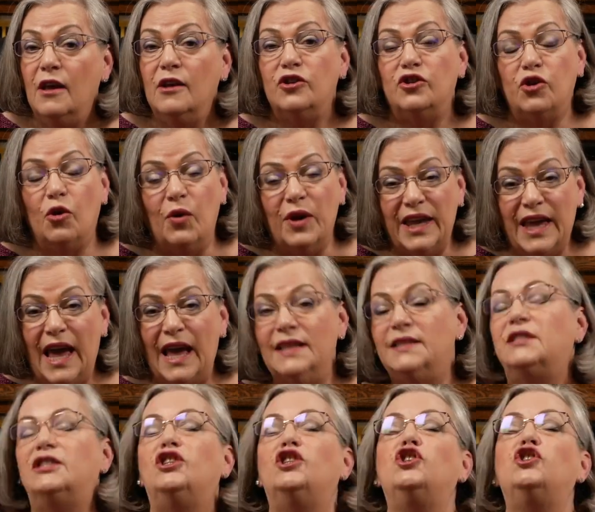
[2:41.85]
So get
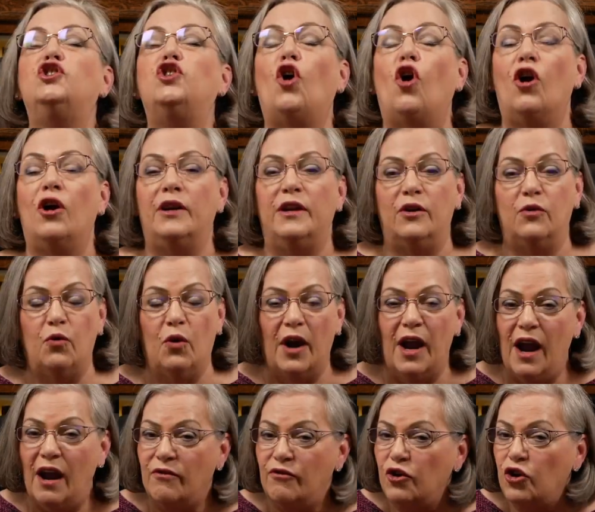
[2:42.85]
started
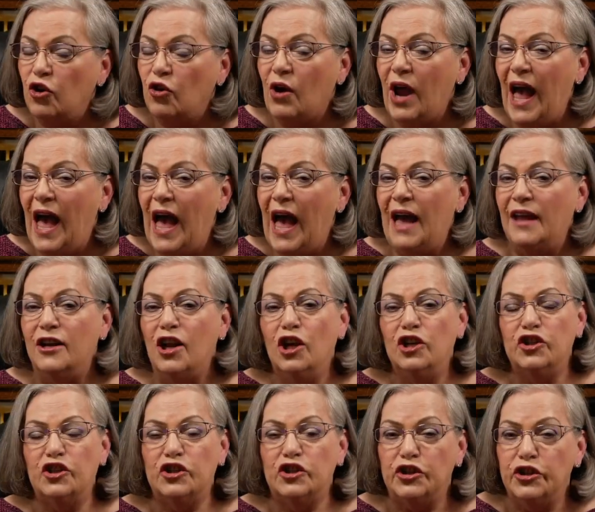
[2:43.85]
wherever you're at.
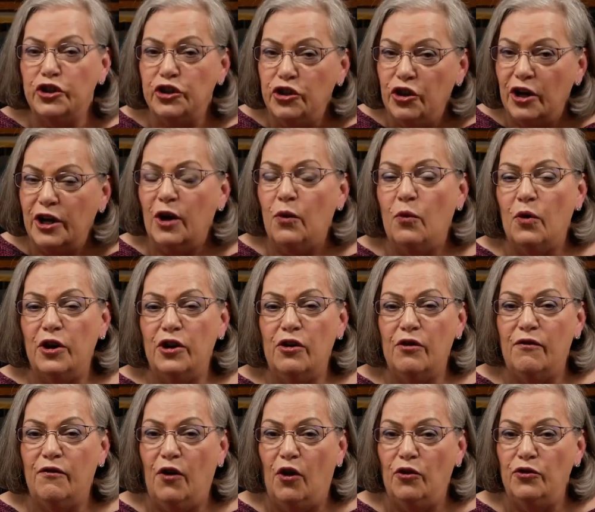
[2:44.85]
Just look at where you're
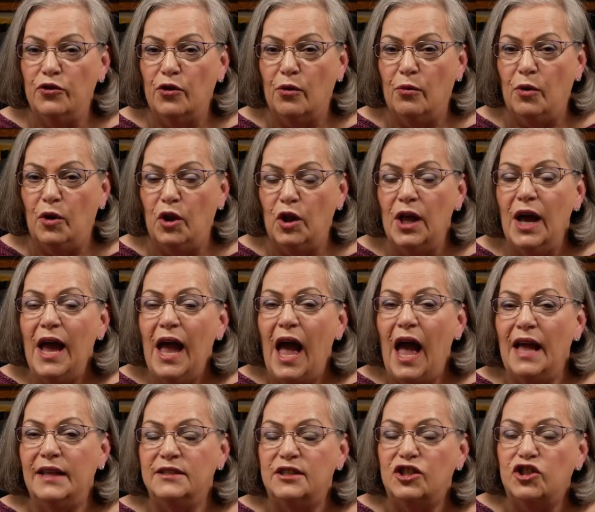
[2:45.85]
vulnerable
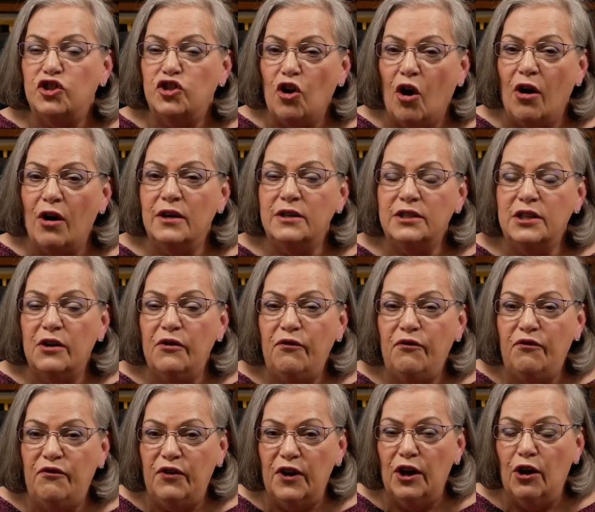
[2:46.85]
and start to
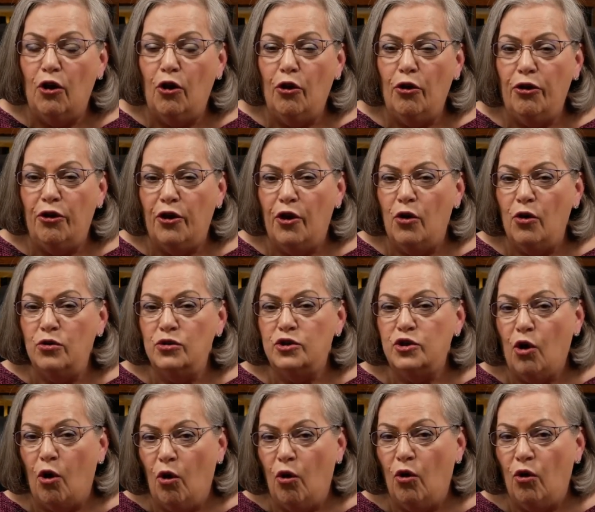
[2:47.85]
fill those
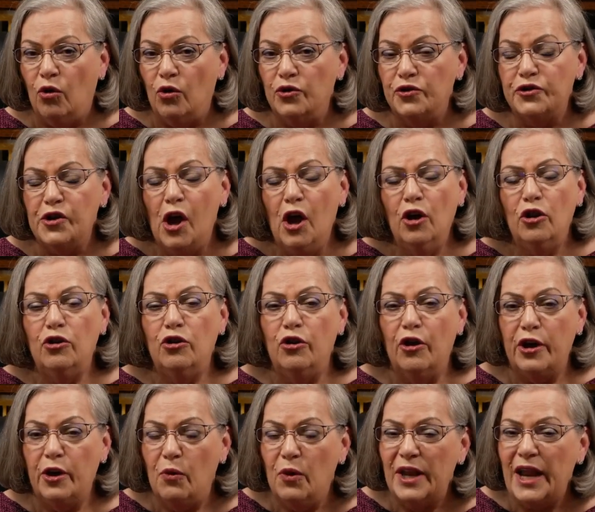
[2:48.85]
holes. Look
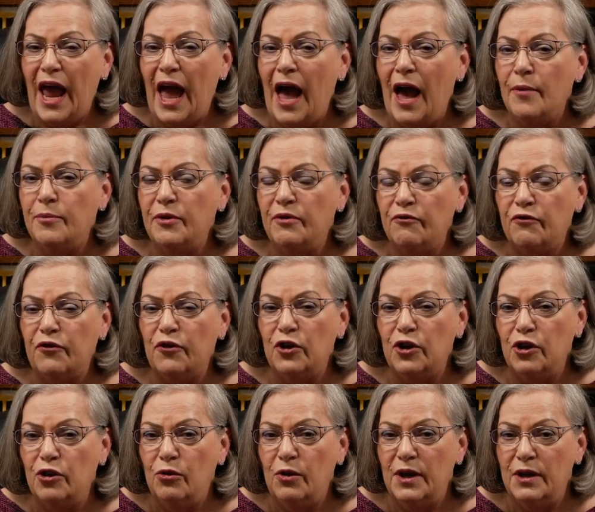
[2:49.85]
at what happened for
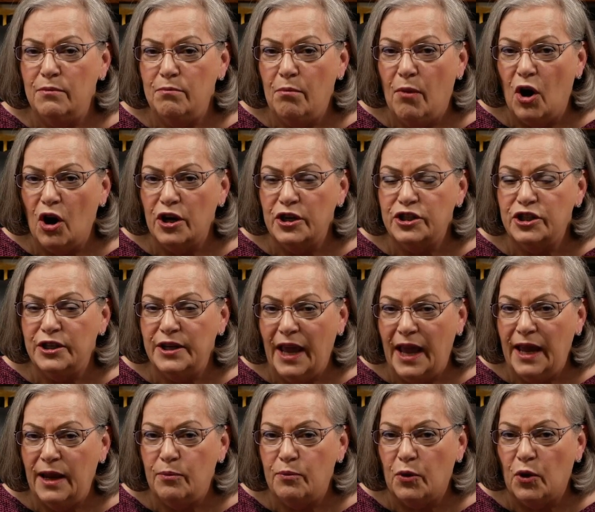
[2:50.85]
you in March and
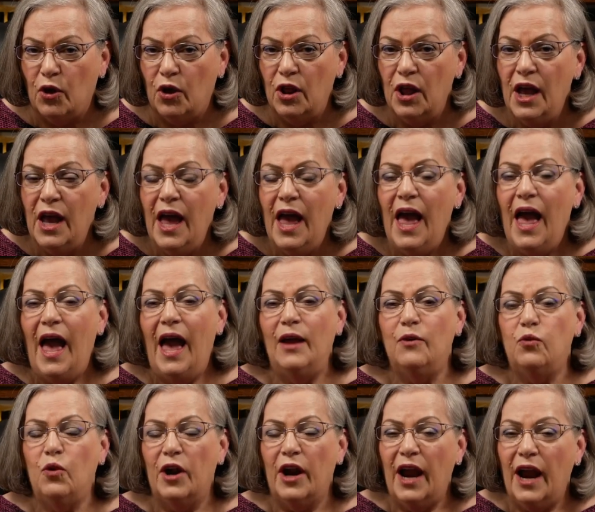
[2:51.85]
April. And
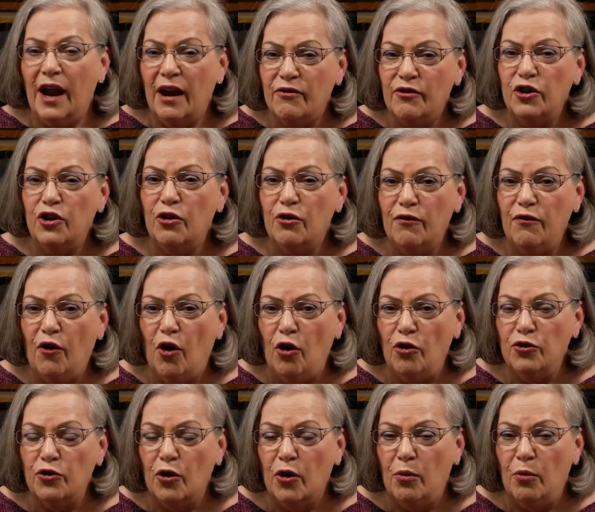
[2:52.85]
wherever you're
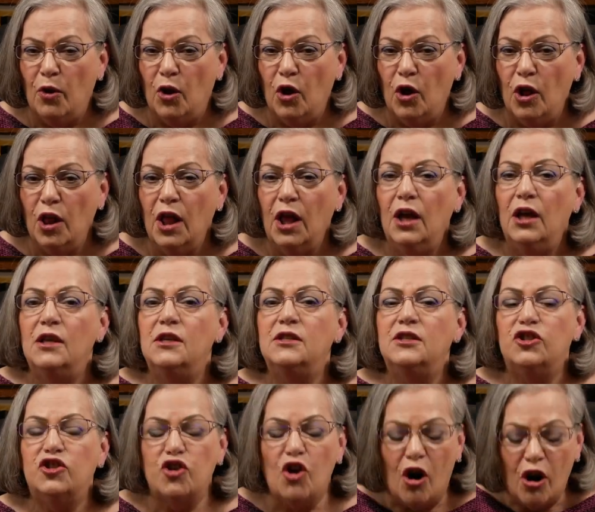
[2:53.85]
vulnerable,
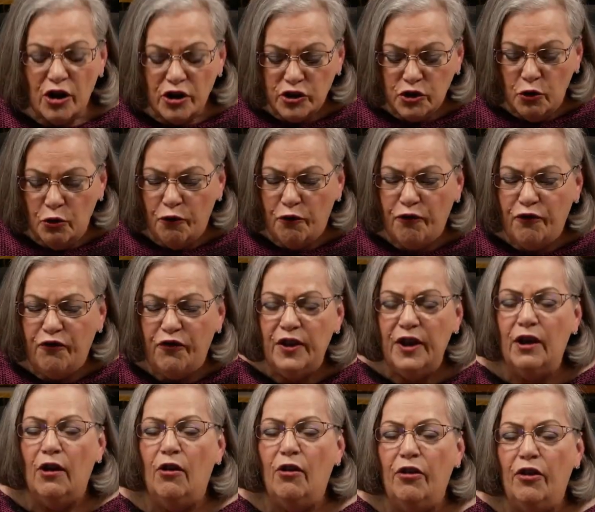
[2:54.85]
start to
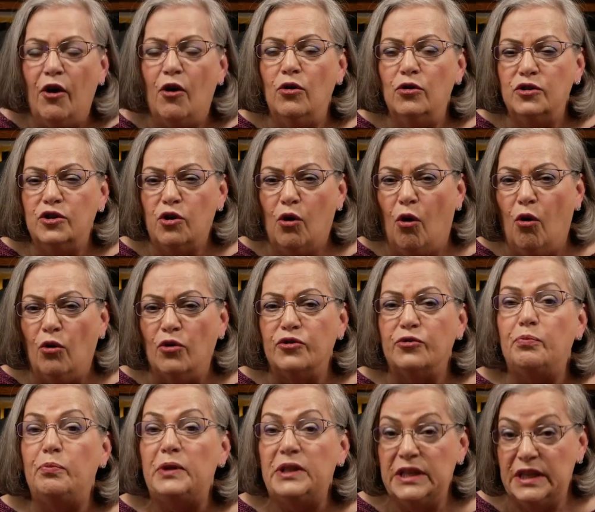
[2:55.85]
fill those holes,
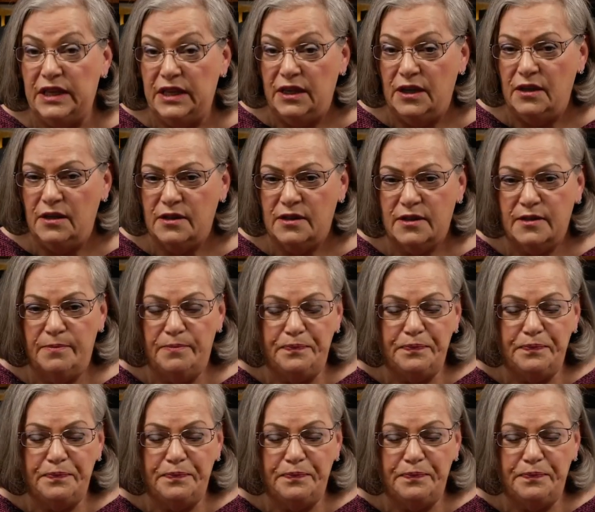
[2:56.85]
please.